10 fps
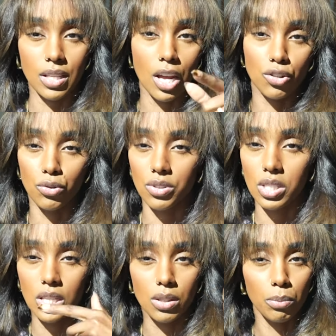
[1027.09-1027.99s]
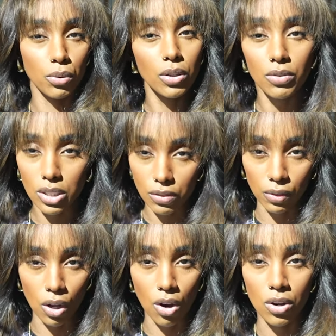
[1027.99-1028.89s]
as you'll see in the previous
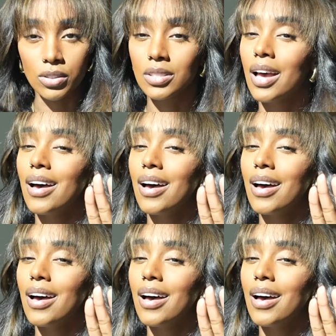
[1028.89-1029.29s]
vlogs,